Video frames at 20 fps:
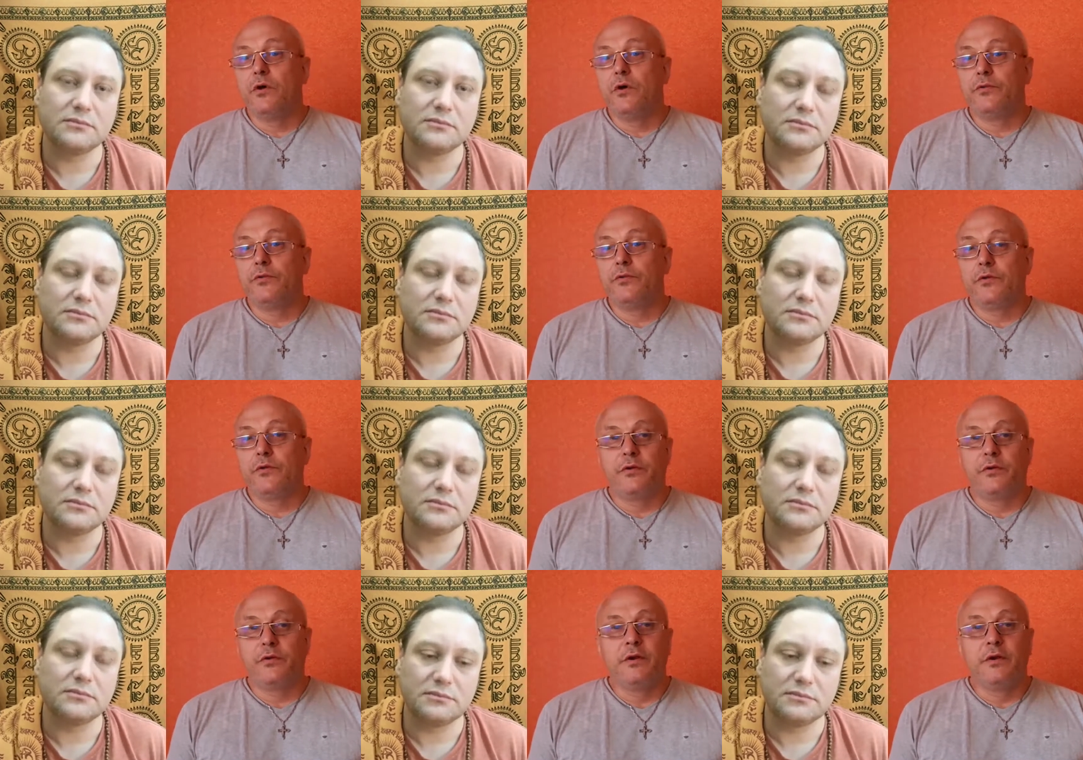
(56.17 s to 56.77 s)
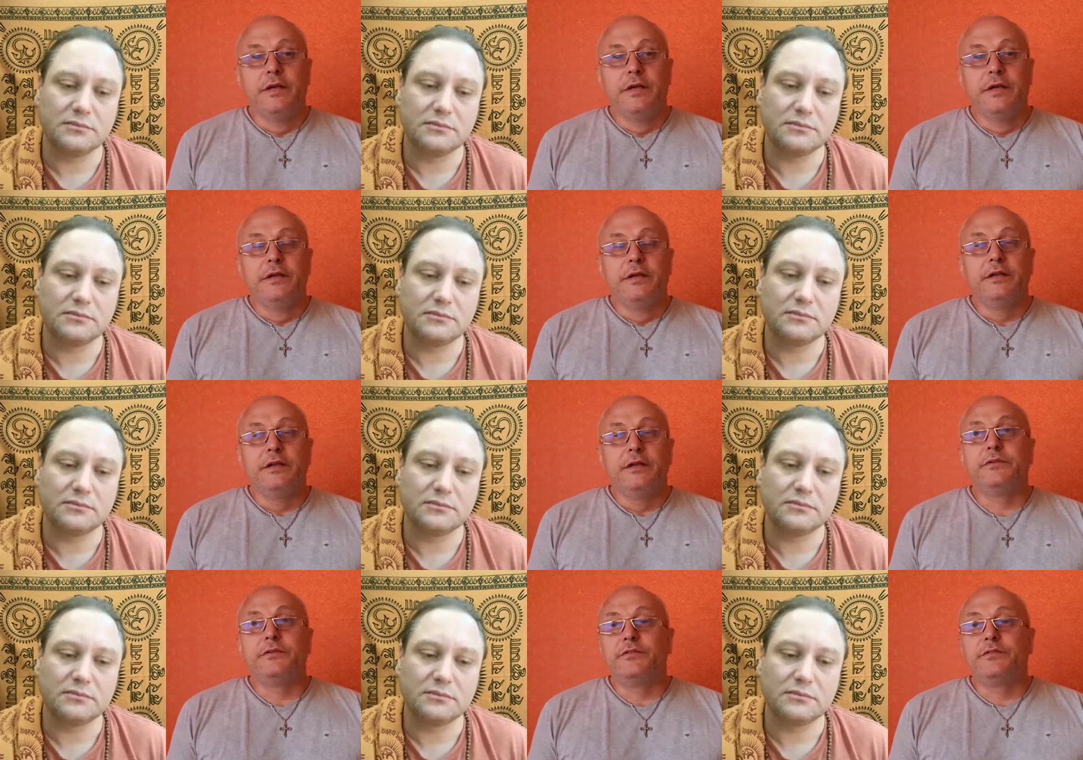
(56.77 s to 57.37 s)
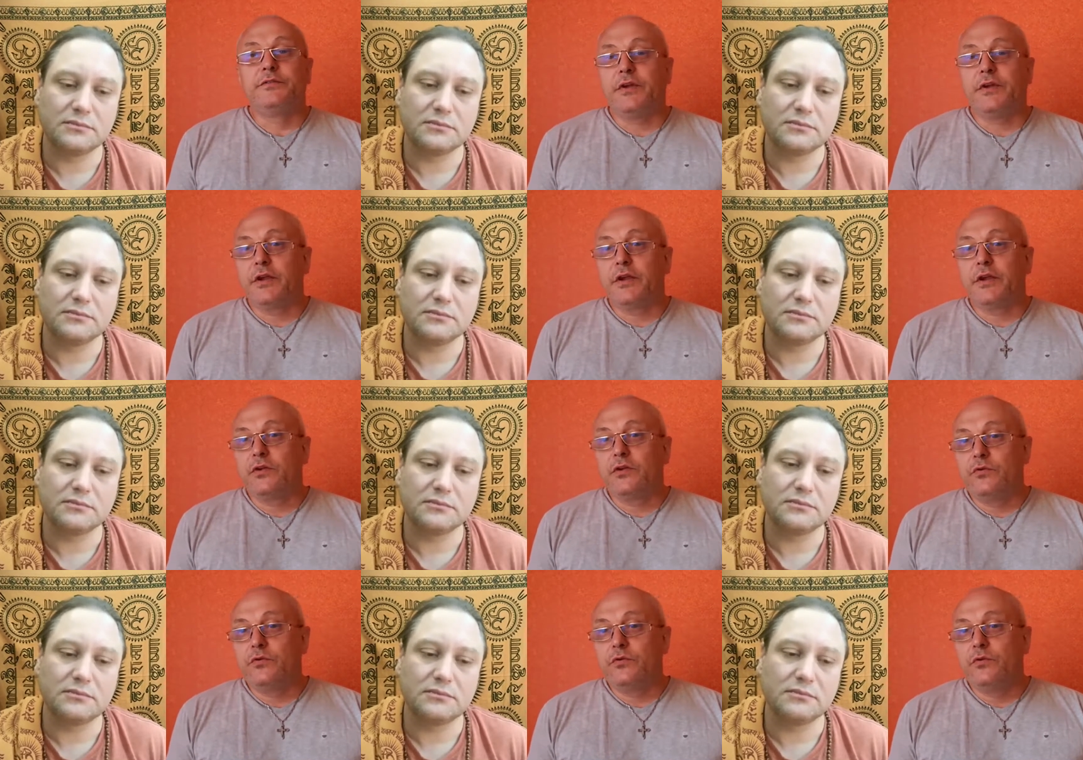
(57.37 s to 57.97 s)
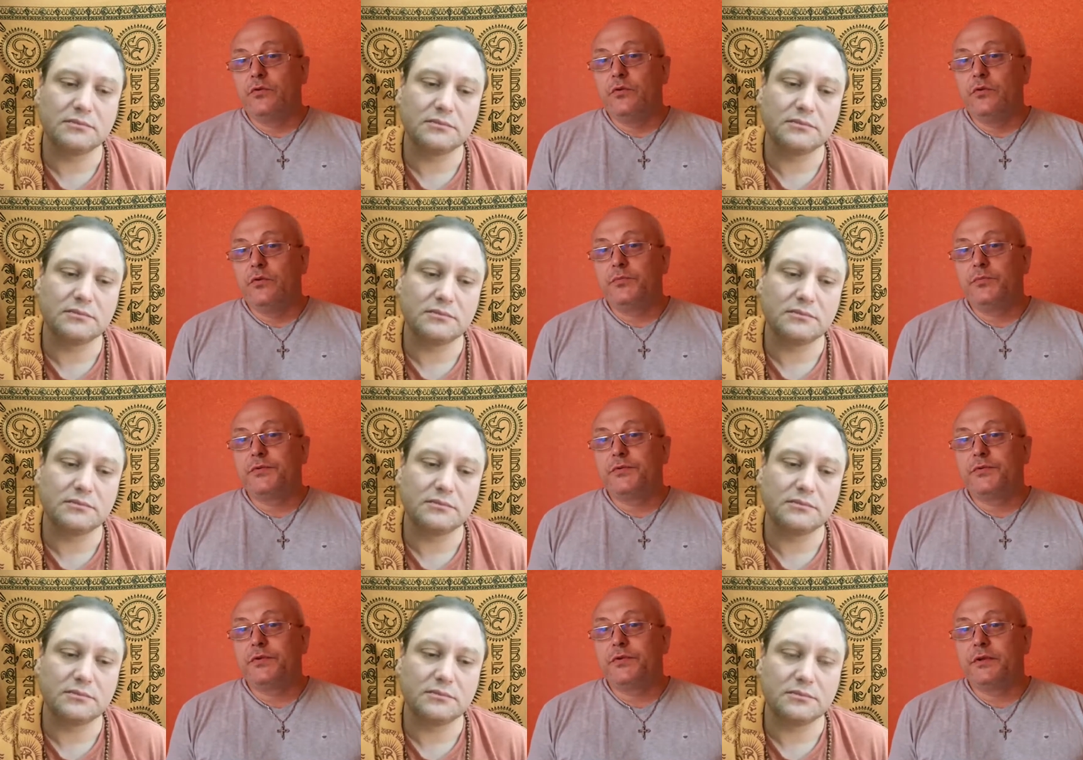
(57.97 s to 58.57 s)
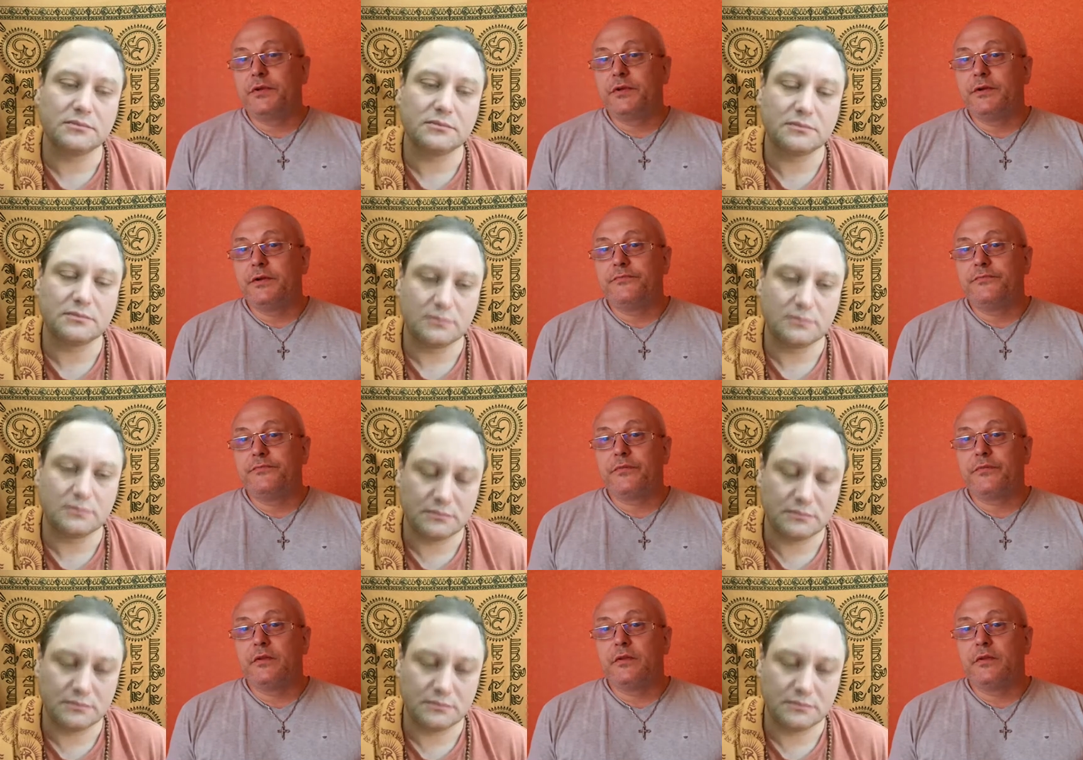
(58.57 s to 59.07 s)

Speaker 1: modern esoteric groups, um,